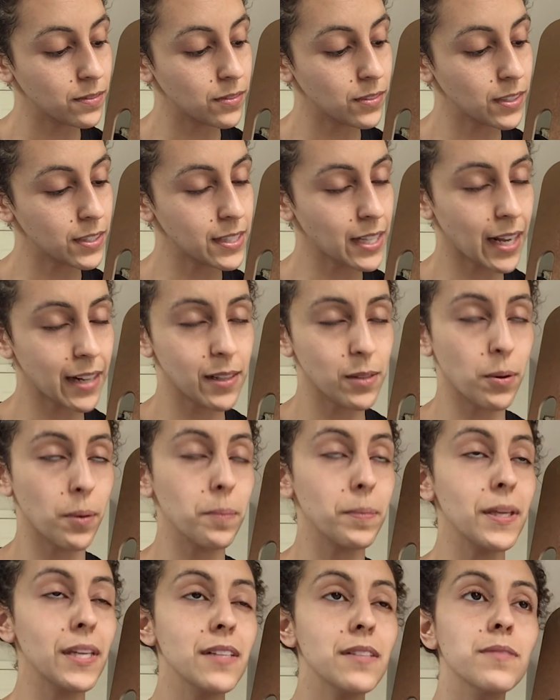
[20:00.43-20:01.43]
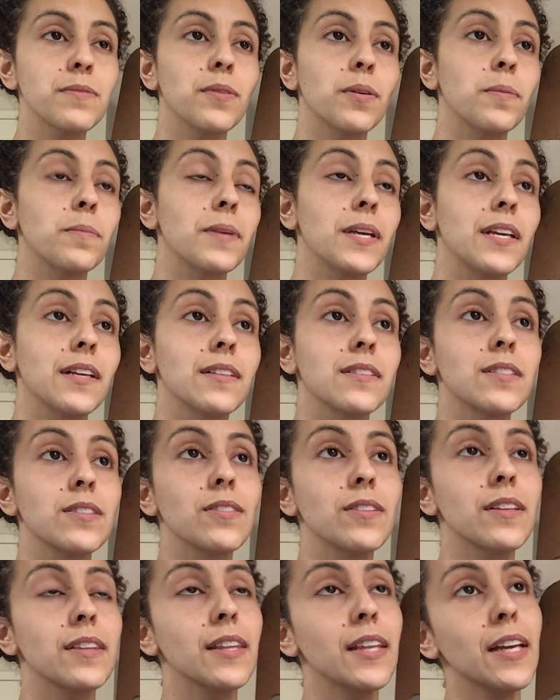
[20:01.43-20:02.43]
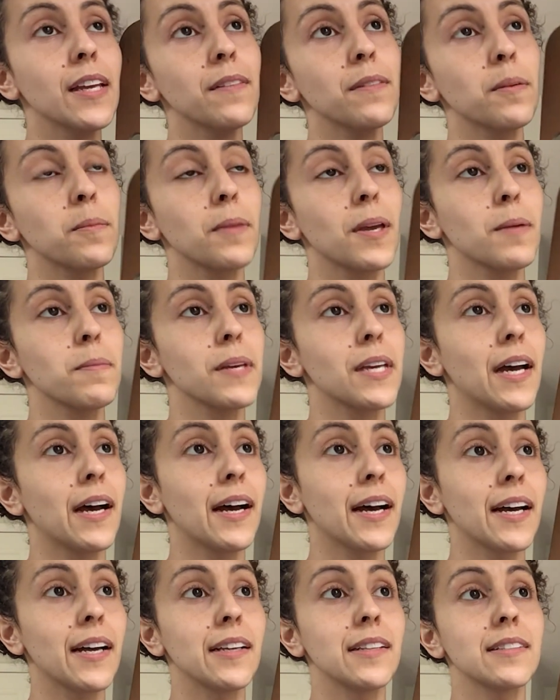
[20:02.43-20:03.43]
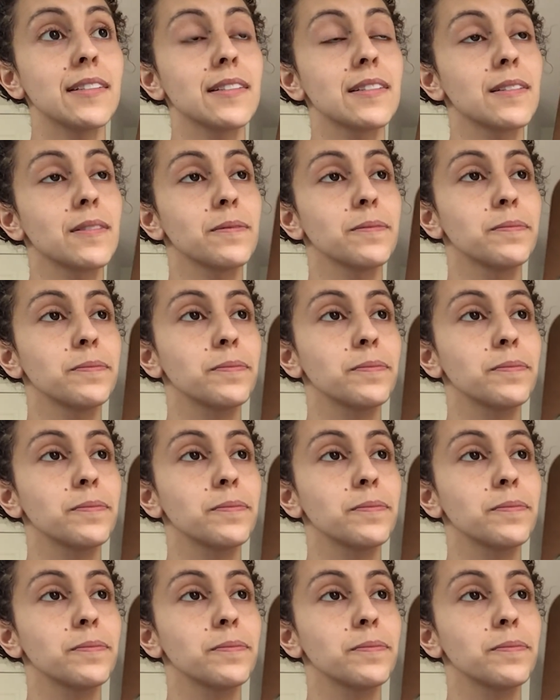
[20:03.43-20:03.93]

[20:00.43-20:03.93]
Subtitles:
exactly what peaceful means, you can think of it maybe as